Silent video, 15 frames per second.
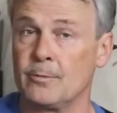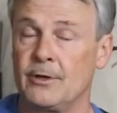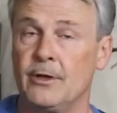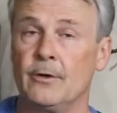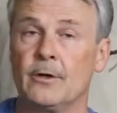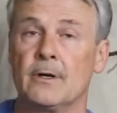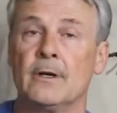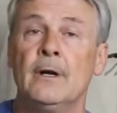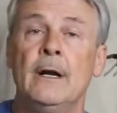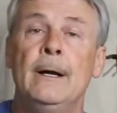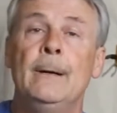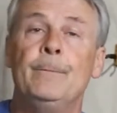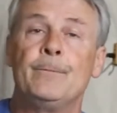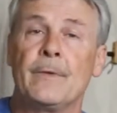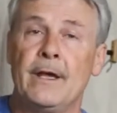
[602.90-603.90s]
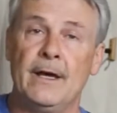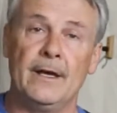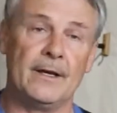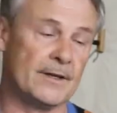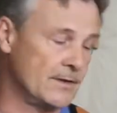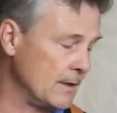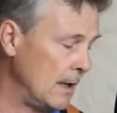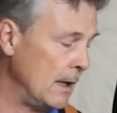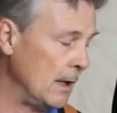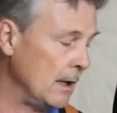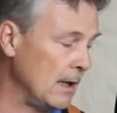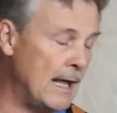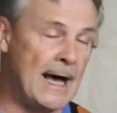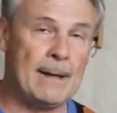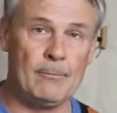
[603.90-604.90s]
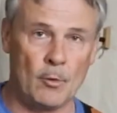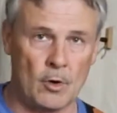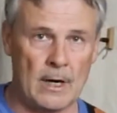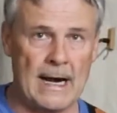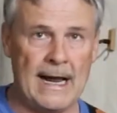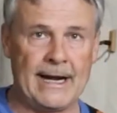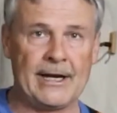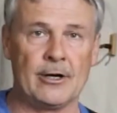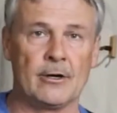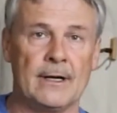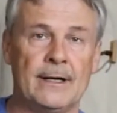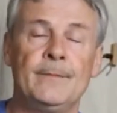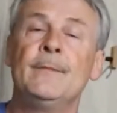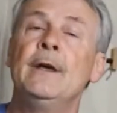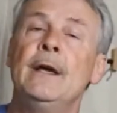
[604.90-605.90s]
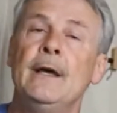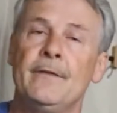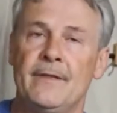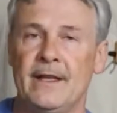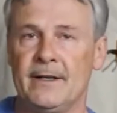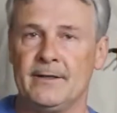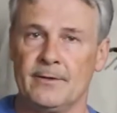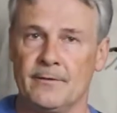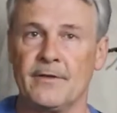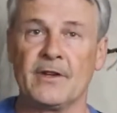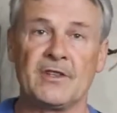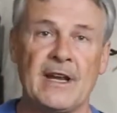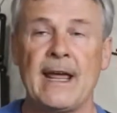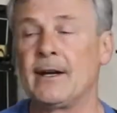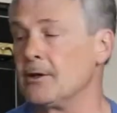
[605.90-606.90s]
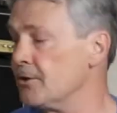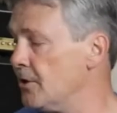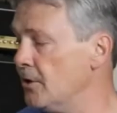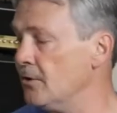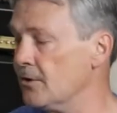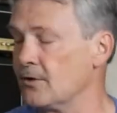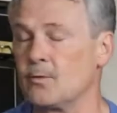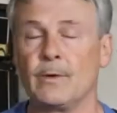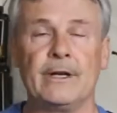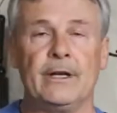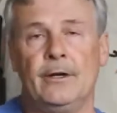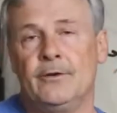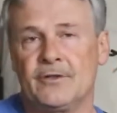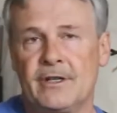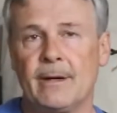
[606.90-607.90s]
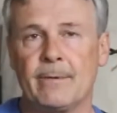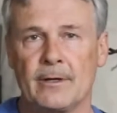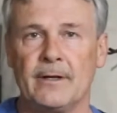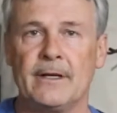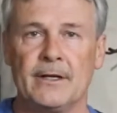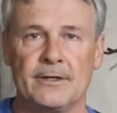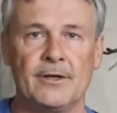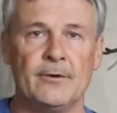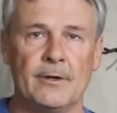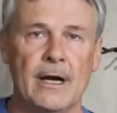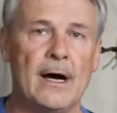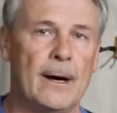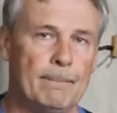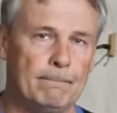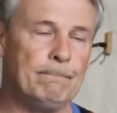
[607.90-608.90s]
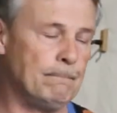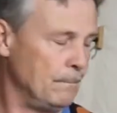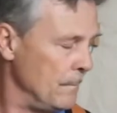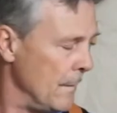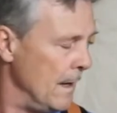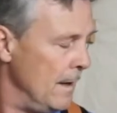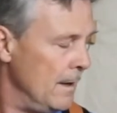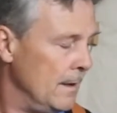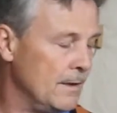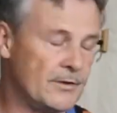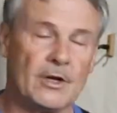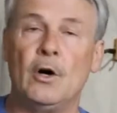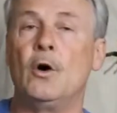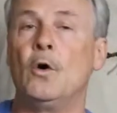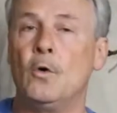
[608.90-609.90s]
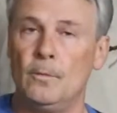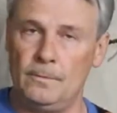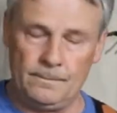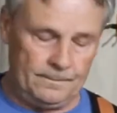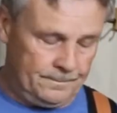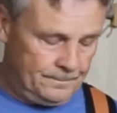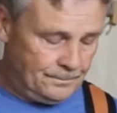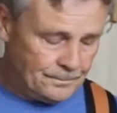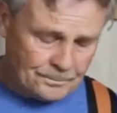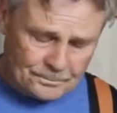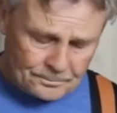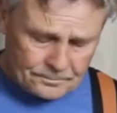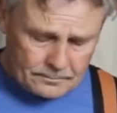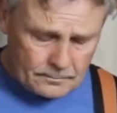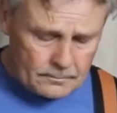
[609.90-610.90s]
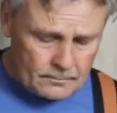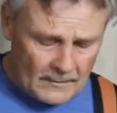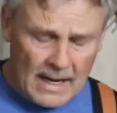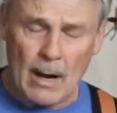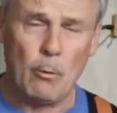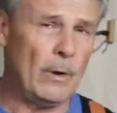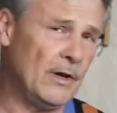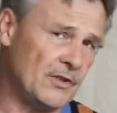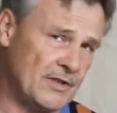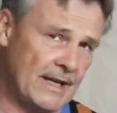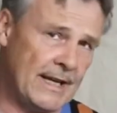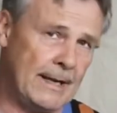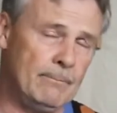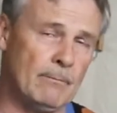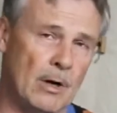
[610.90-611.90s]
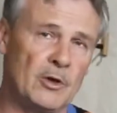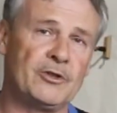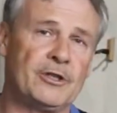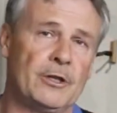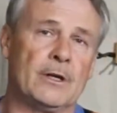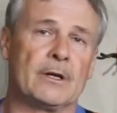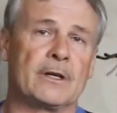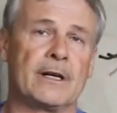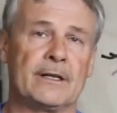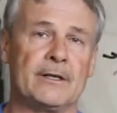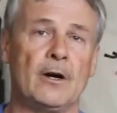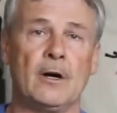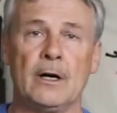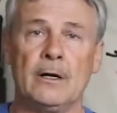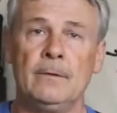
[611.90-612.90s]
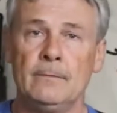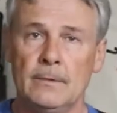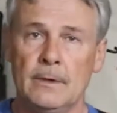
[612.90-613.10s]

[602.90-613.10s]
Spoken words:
tuner is a lot more accurate than the standard tuners we use typically to tune up. So I will say most of your guitar